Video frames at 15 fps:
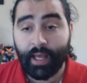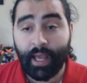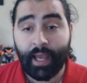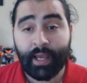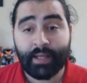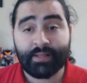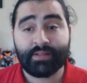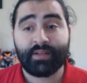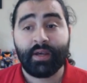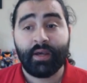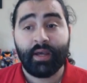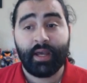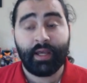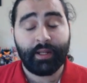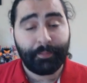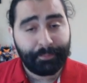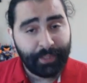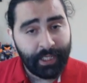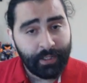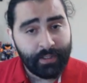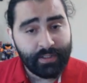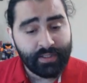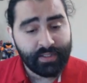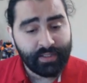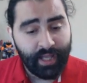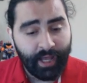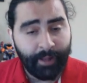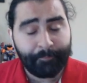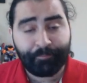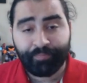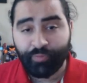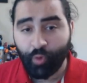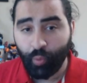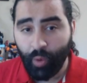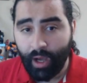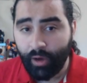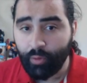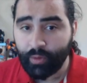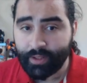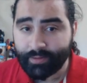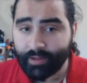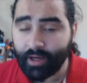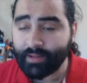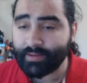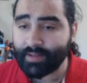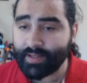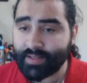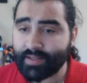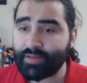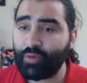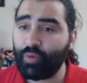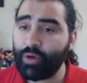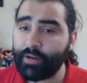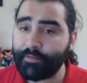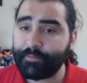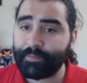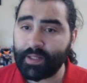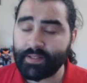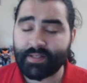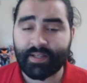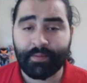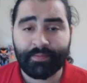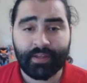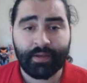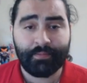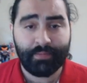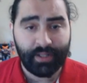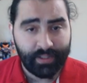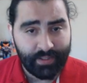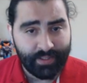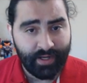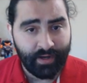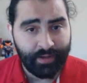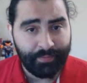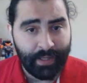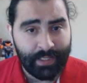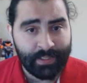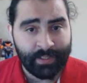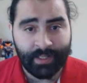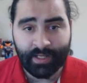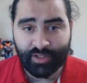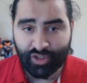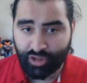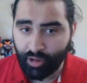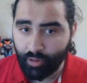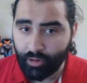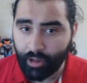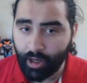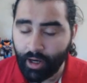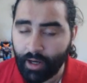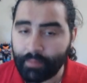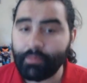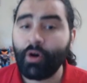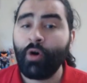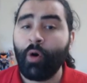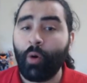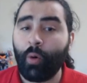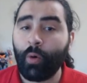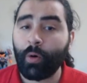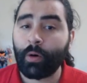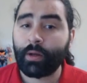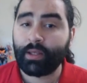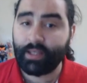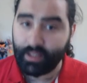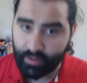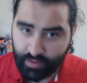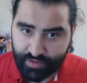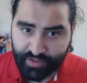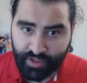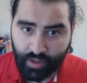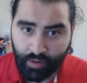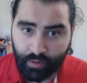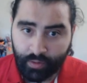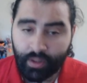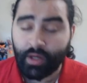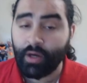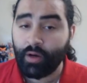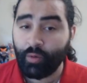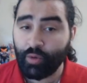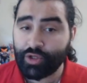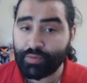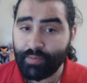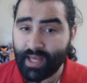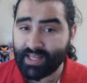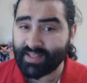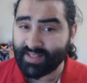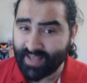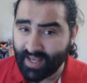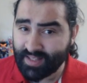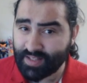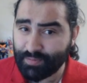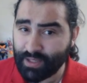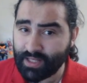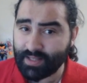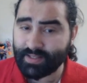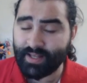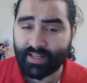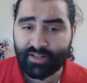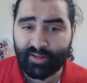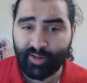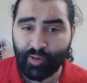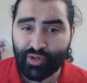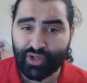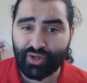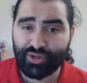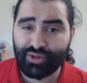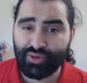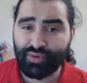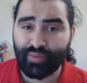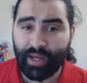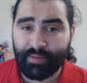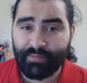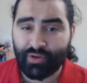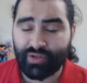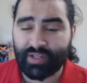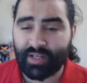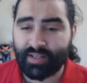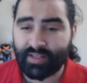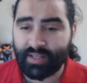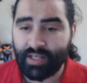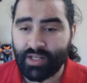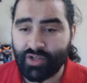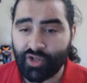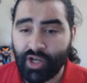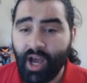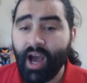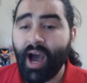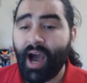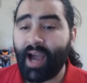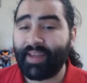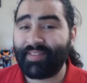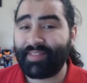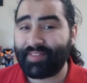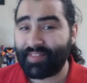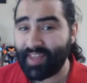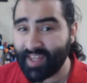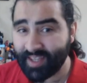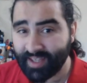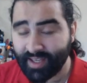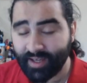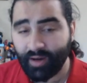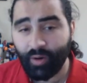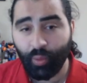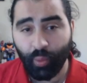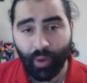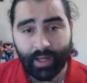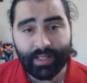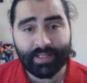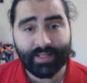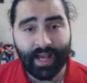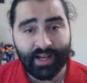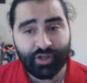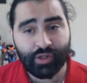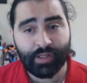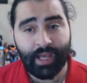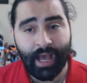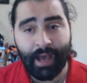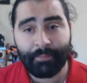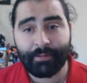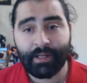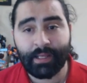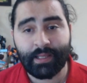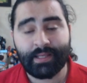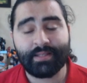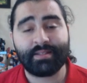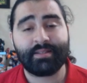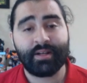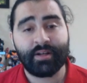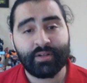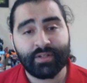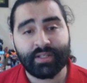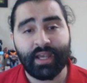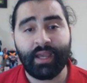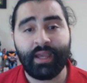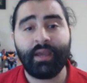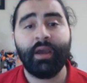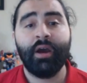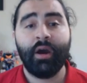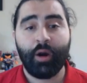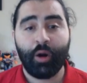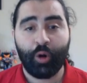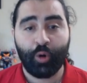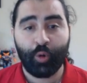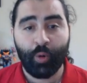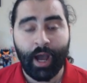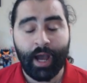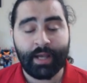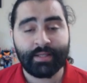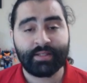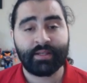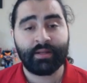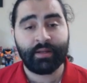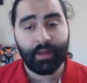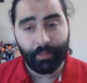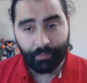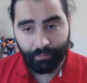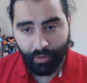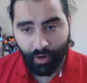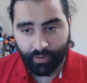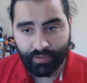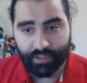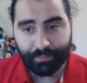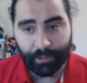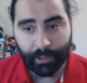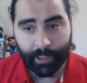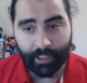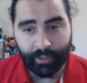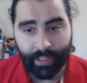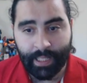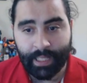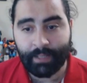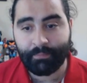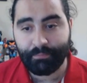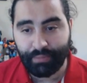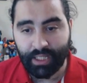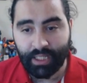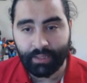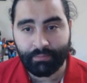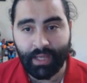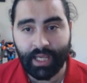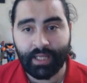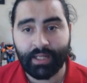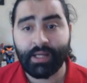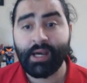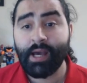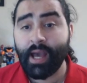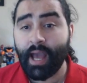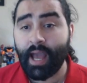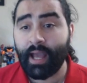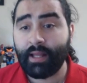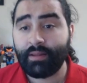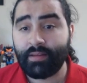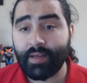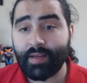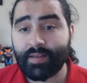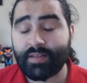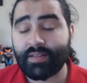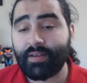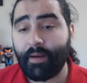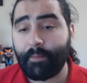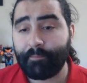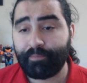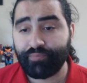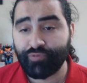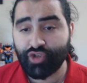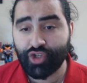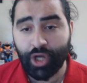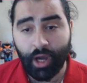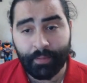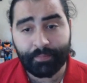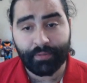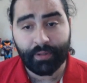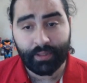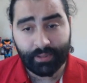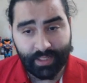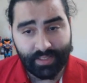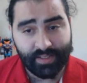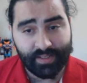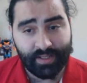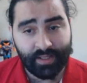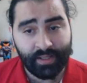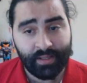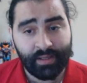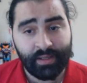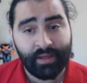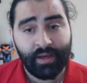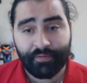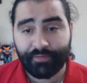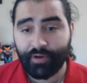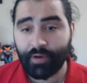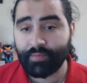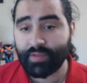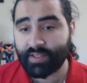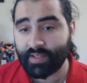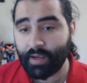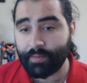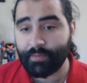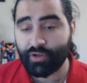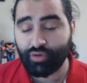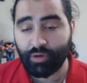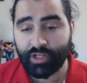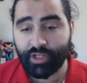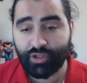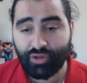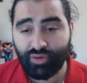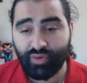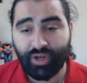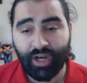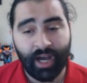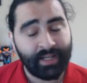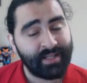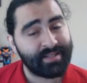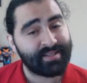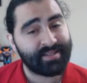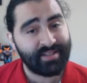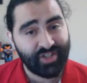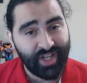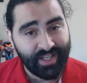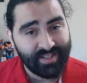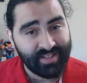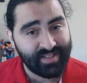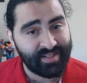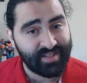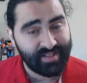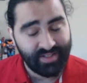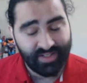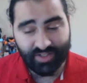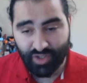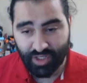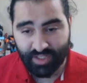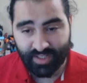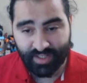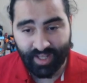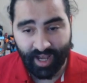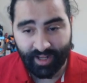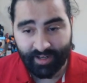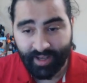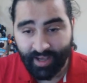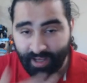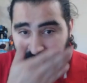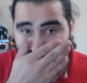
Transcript: And it appears that while we thought this would have been something military based like SOCOM or Killzone, which makes sense because that's closer to Rainbow Six Siege, I think what is actually happening is there's a Horizon multiplayer game being made, and this job listing from December 22 kind of suggests just that.